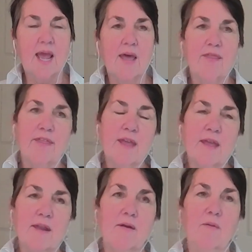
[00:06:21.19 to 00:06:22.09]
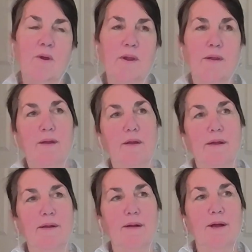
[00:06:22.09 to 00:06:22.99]
And then
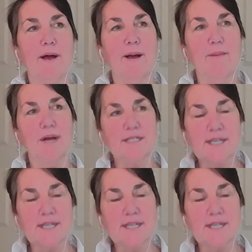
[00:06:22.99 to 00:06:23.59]
we got